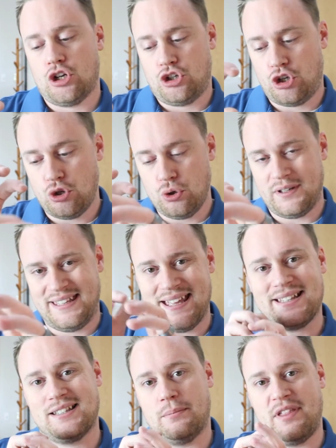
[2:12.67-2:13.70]
to
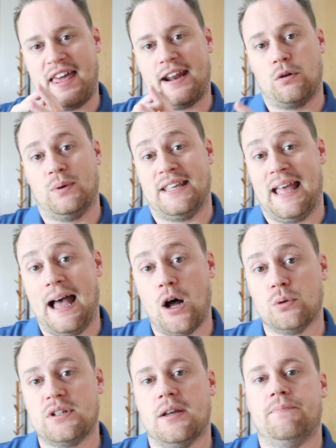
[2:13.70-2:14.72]
get some of that equity
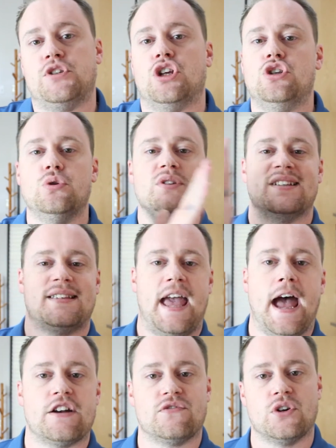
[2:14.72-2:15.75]
out to use as
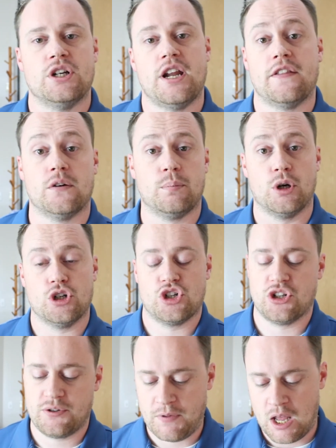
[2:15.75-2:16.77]
cash for another
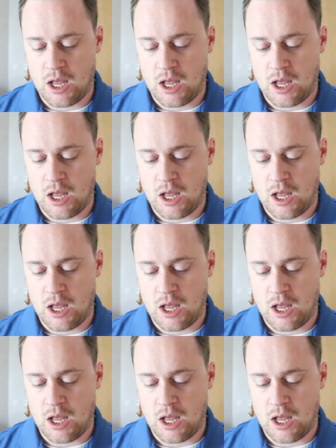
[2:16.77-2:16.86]
purchase.